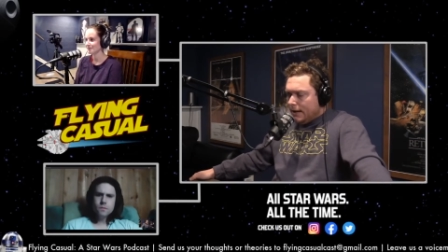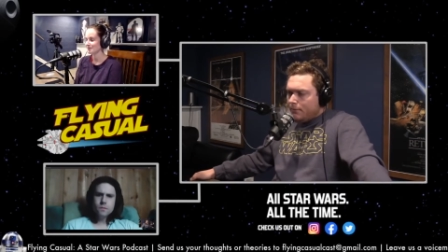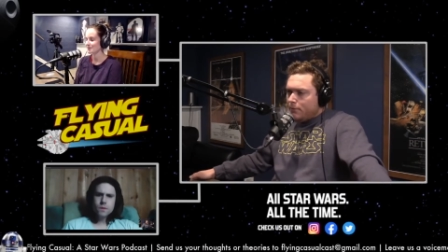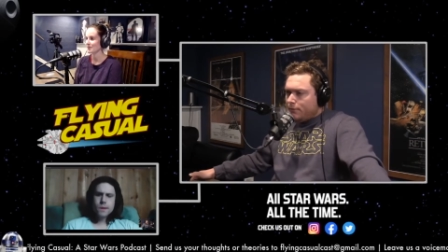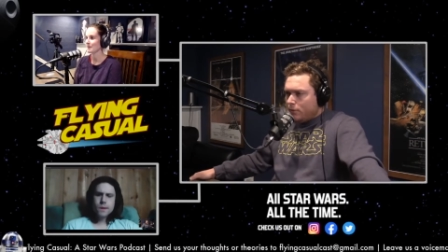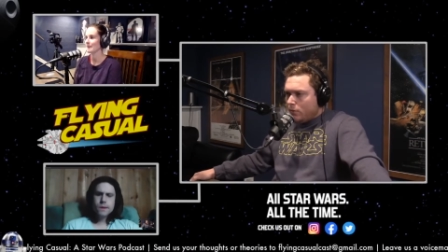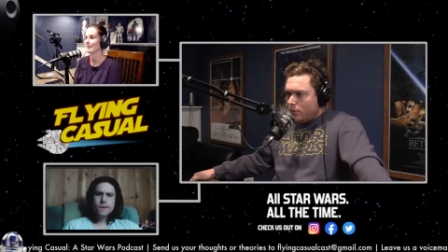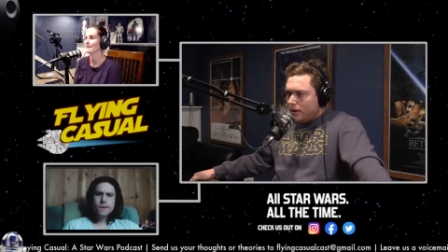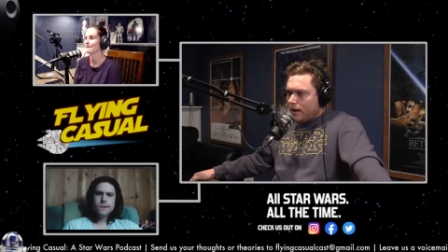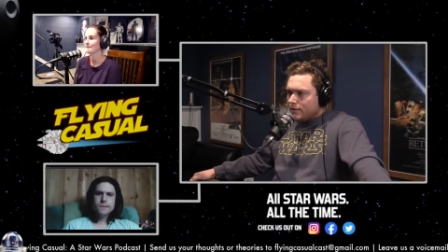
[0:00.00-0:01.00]
before we
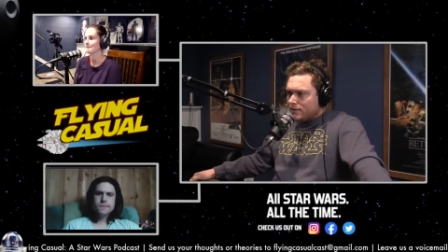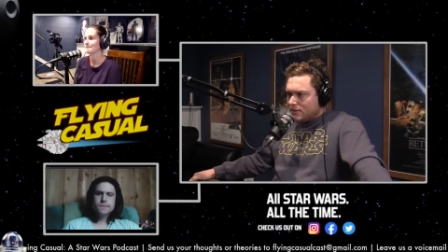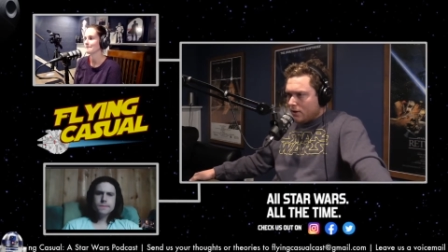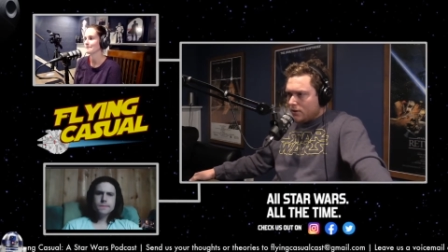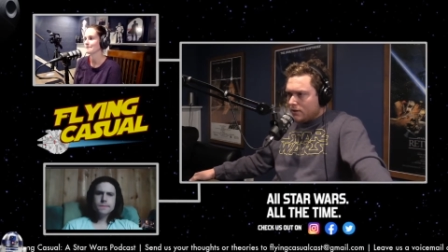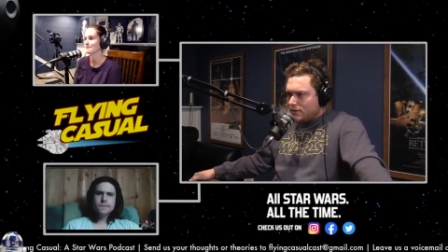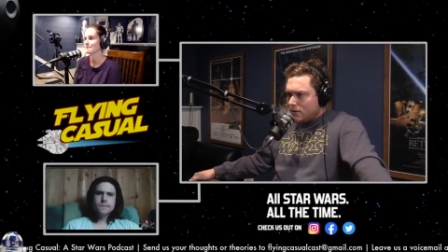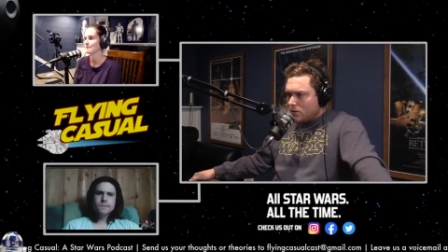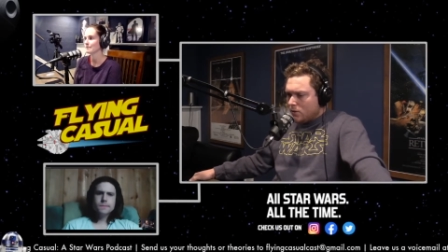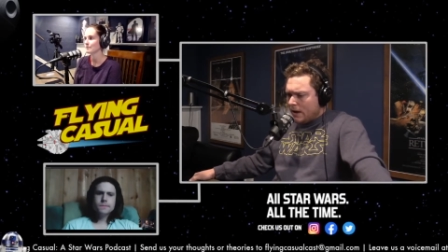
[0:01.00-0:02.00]
got started,
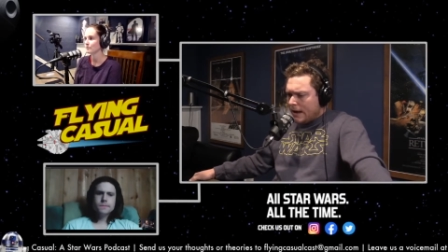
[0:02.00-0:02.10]
so